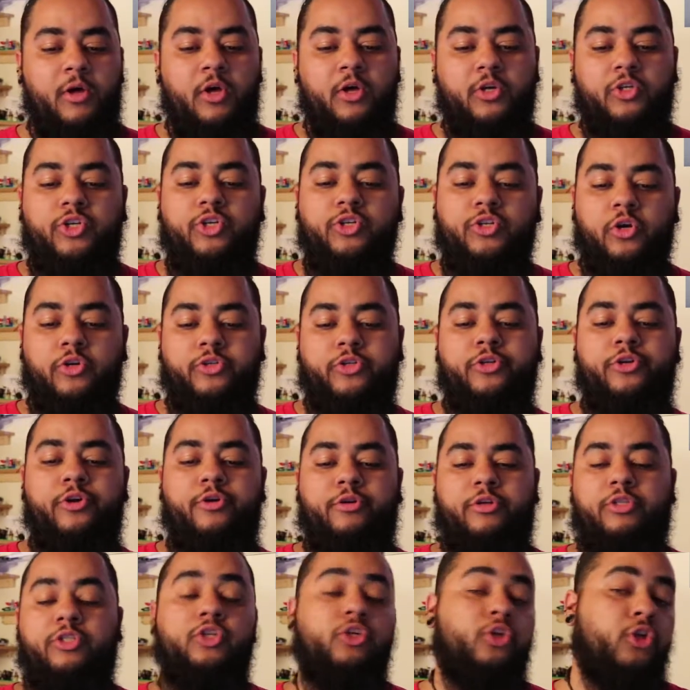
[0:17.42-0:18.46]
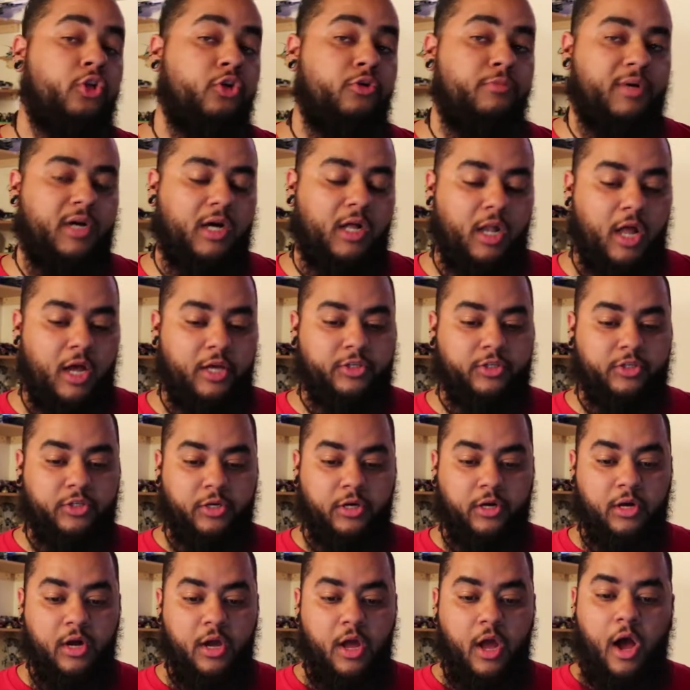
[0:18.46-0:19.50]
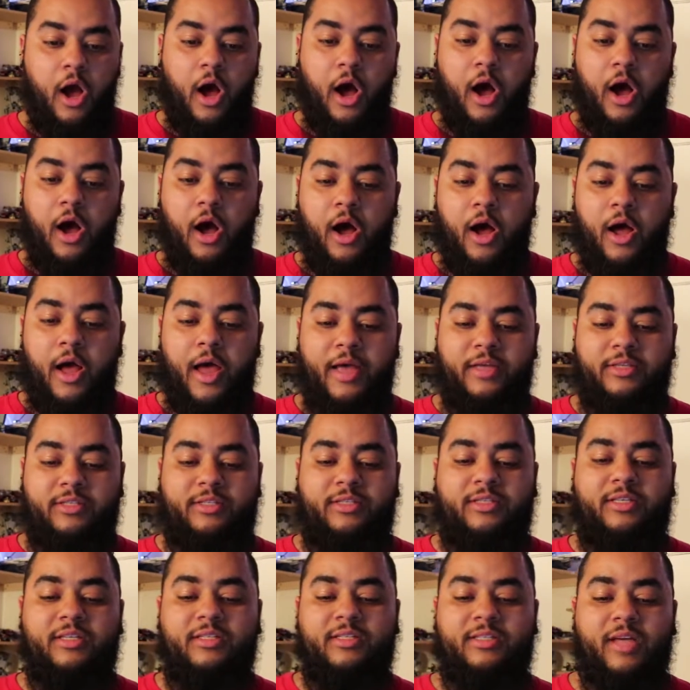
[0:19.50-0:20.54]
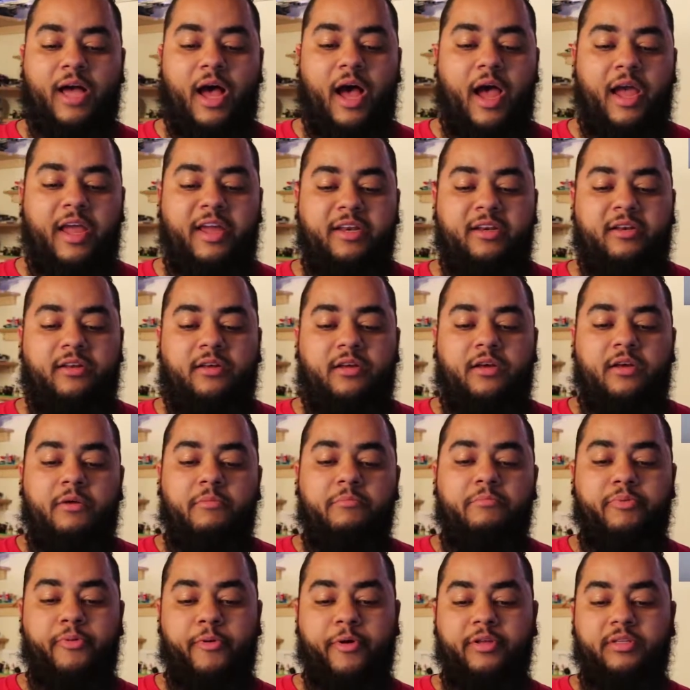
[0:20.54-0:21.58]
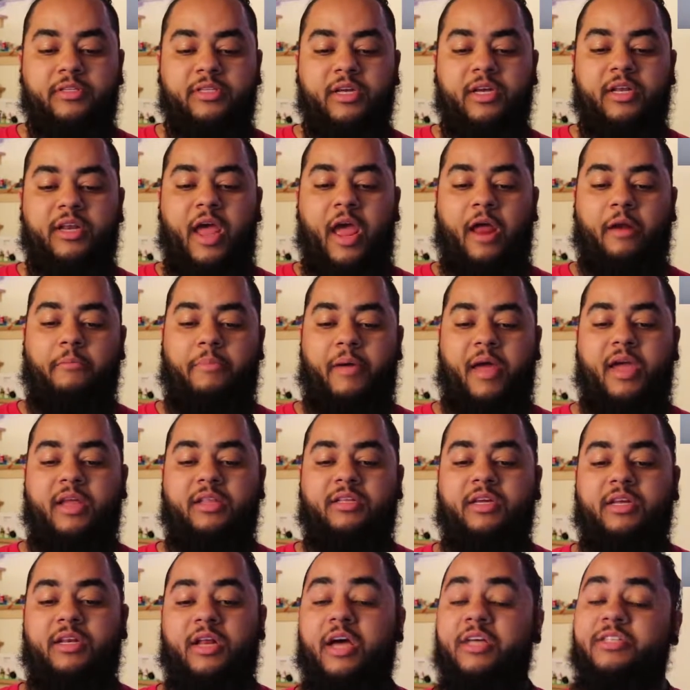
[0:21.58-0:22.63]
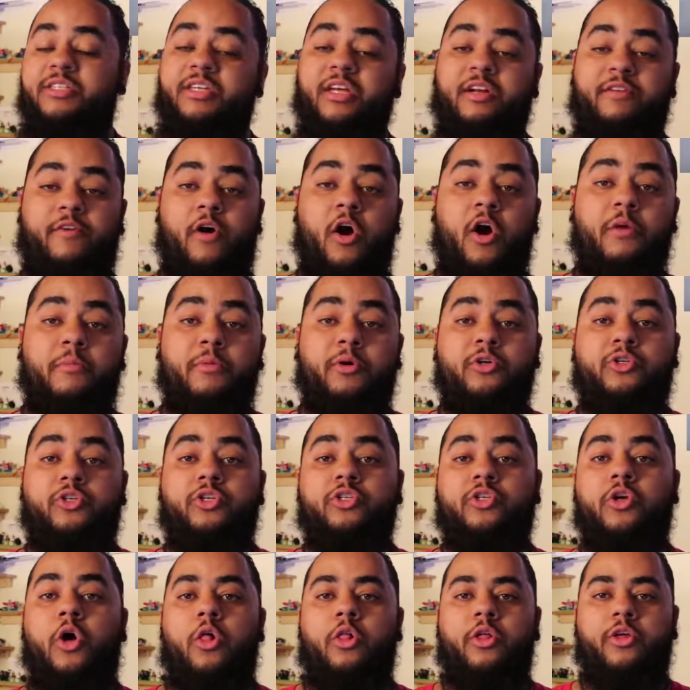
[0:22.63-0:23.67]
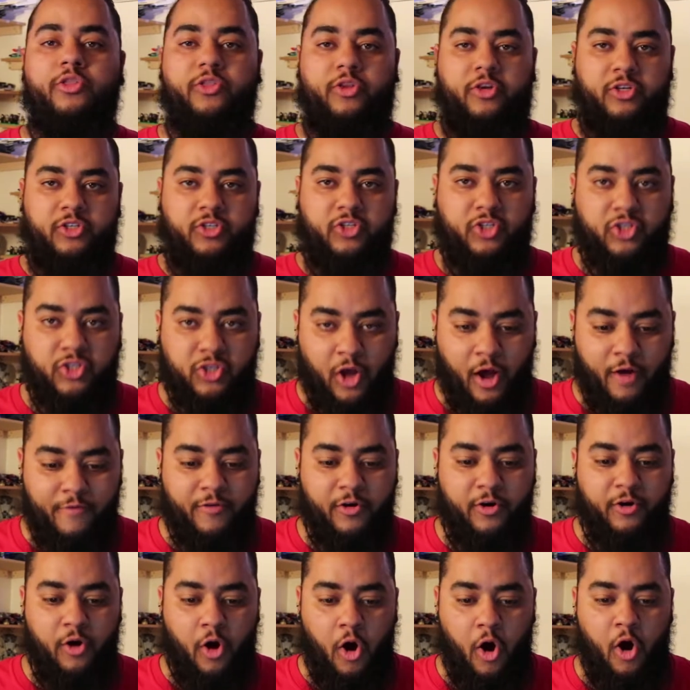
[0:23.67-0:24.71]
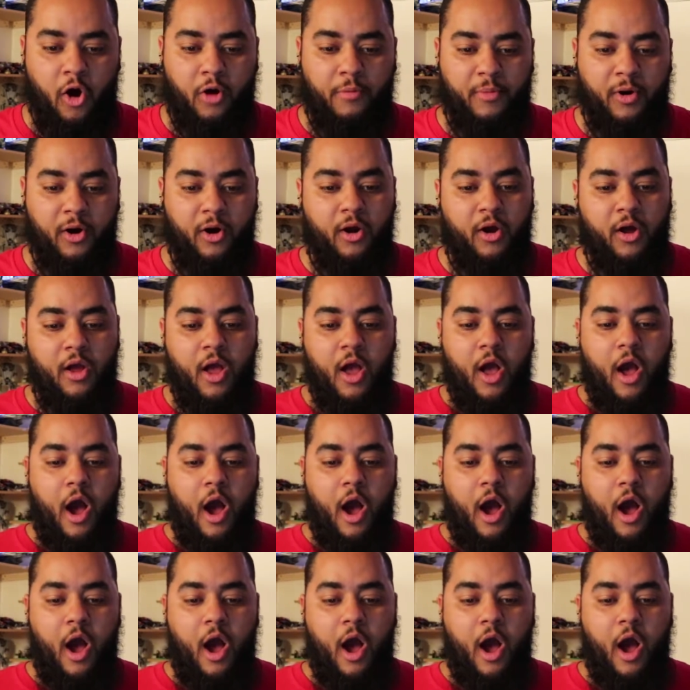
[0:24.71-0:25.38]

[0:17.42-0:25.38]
she's also known as Lumacluster, has designed, printed, and painted a set of armor she's calling the Sovereign Armor.